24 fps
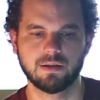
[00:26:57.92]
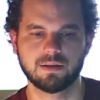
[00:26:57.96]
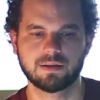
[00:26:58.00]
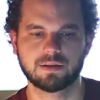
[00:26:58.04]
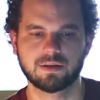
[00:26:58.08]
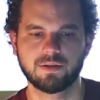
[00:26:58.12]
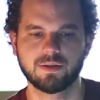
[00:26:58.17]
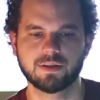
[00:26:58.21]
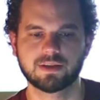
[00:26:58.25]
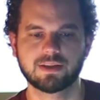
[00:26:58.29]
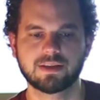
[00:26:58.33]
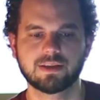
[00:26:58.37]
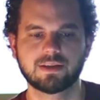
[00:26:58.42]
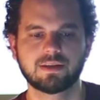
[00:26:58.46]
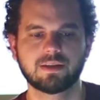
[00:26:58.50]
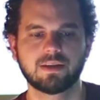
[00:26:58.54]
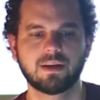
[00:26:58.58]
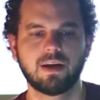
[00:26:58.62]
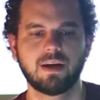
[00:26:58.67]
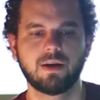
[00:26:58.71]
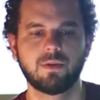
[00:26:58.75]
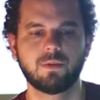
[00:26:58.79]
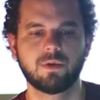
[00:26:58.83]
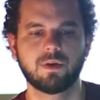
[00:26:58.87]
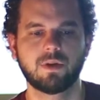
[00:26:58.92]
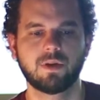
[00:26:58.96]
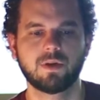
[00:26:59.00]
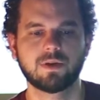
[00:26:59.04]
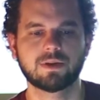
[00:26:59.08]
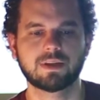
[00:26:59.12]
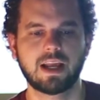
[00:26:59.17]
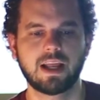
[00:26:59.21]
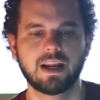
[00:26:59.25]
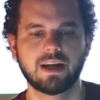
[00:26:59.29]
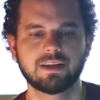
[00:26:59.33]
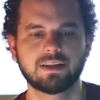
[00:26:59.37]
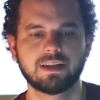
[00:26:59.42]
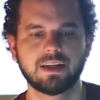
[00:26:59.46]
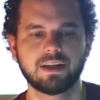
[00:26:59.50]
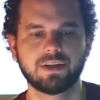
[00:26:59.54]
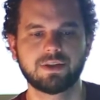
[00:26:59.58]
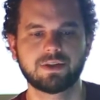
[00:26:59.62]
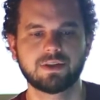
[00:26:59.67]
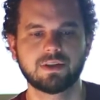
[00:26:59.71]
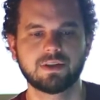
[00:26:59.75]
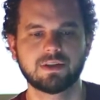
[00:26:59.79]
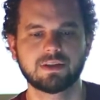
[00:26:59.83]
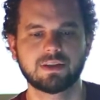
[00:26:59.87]
So this is one of those
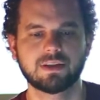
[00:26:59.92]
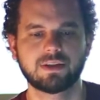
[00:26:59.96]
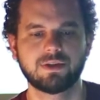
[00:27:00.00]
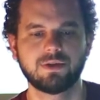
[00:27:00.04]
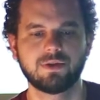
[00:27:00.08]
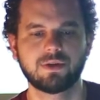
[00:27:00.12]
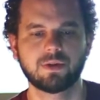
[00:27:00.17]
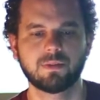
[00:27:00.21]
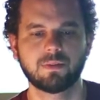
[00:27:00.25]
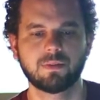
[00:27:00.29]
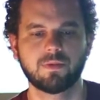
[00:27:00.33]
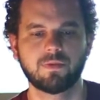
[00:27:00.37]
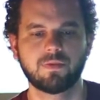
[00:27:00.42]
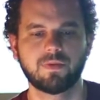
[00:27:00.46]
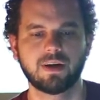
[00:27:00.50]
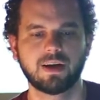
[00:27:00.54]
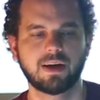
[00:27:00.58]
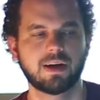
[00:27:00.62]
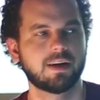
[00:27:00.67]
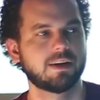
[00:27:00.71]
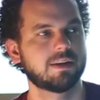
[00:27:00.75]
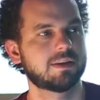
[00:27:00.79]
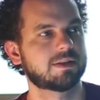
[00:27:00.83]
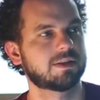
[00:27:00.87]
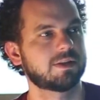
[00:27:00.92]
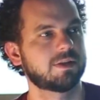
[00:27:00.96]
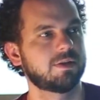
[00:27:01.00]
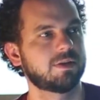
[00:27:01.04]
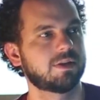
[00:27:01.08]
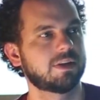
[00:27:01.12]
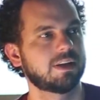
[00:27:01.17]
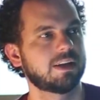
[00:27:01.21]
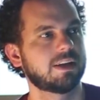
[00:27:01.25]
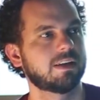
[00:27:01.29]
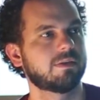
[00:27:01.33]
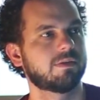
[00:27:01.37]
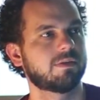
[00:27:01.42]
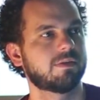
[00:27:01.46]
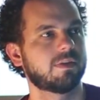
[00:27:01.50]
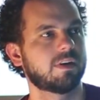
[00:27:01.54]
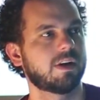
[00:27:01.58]
annotations that you can provide, so you can give